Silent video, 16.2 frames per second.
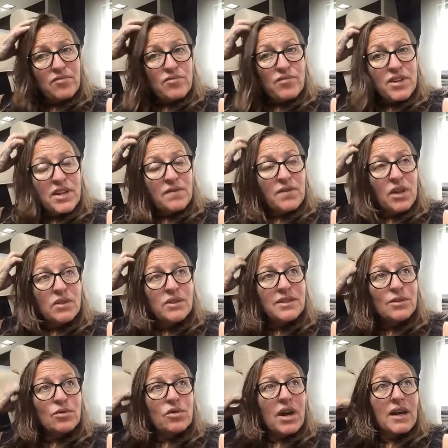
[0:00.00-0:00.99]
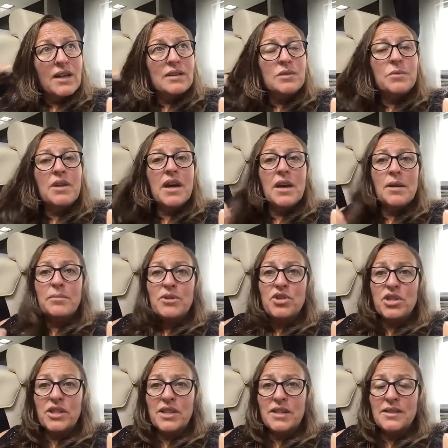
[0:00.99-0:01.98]
3 of those little crackers with ham
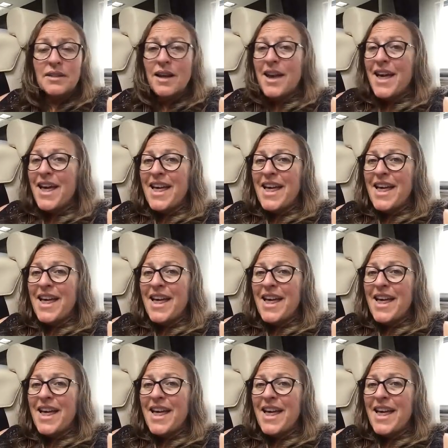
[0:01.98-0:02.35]
and cheese.